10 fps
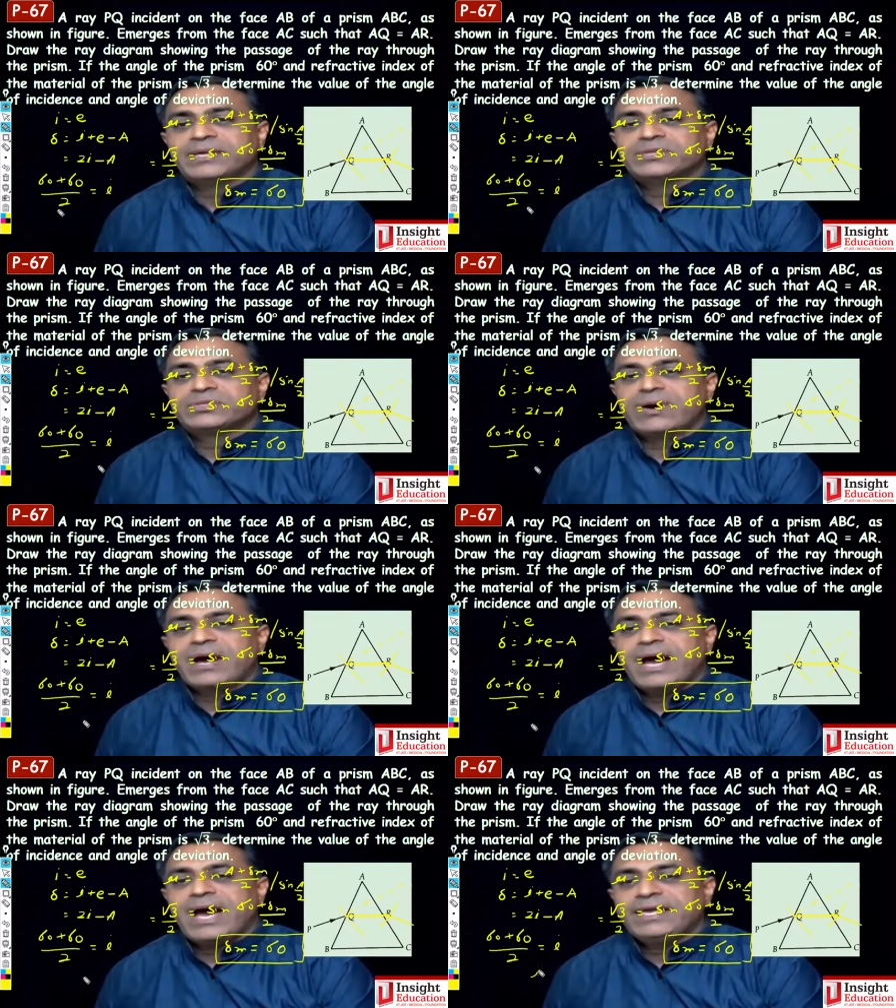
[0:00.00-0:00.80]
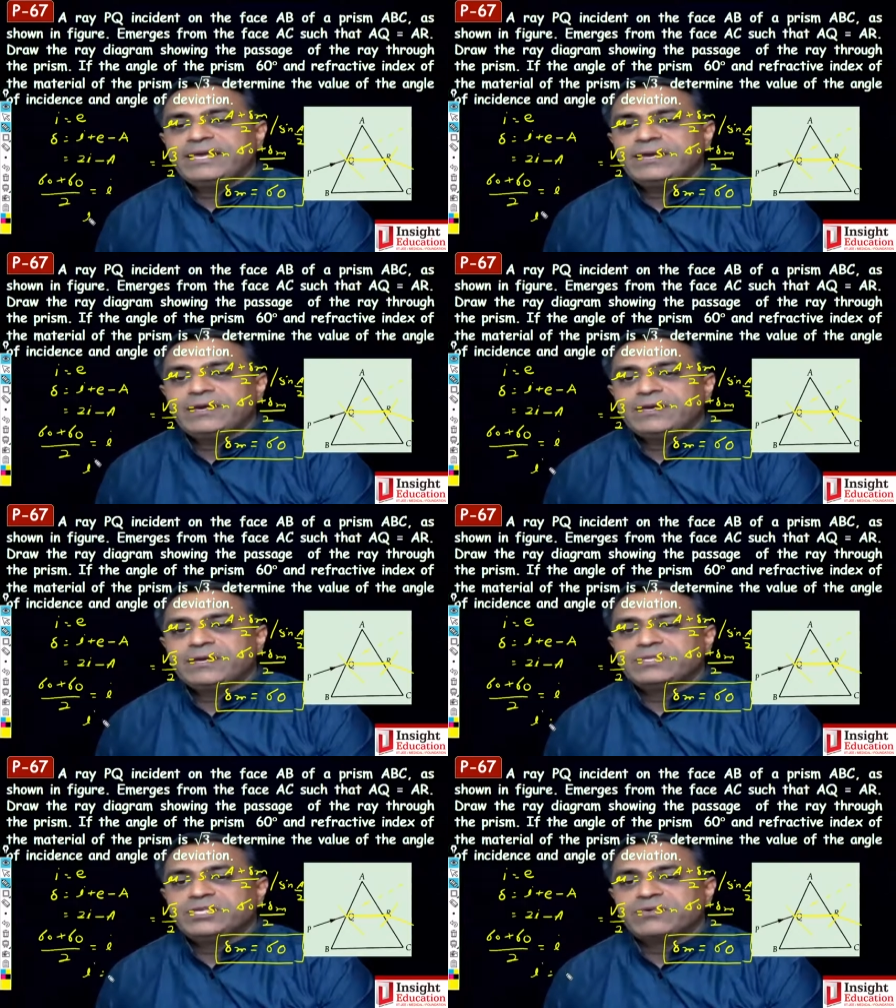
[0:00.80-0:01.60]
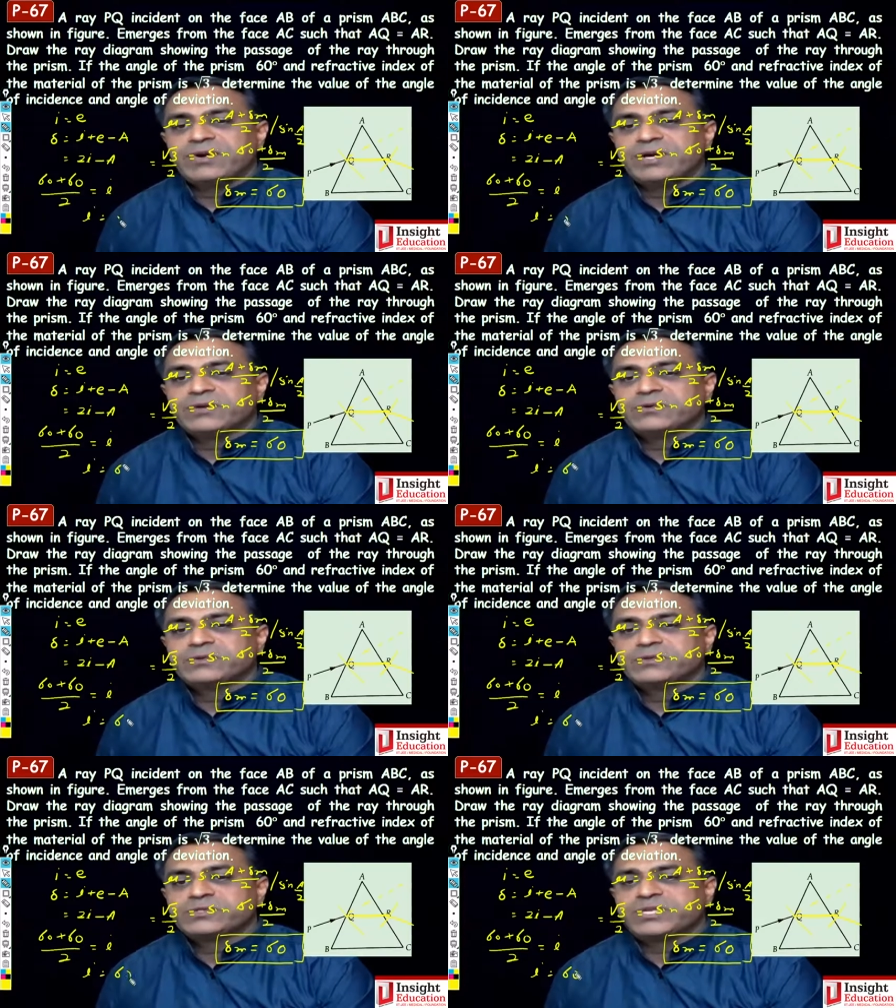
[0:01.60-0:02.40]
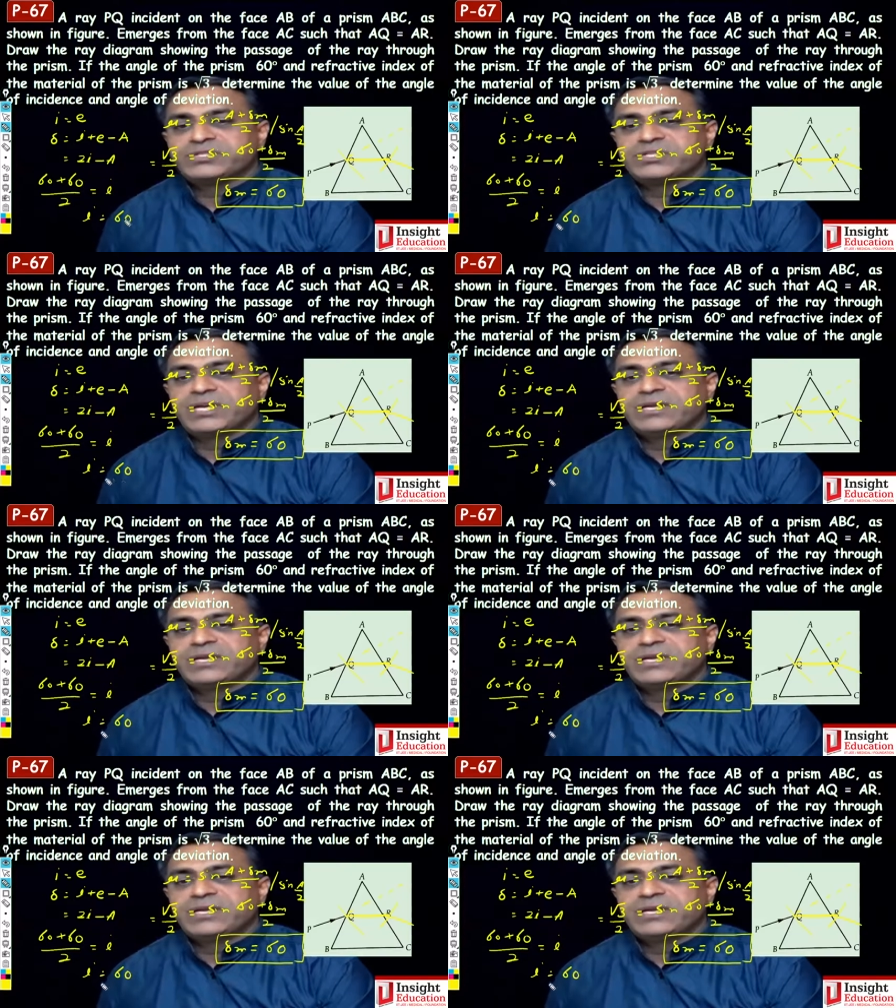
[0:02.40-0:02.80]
So I is equal to 60.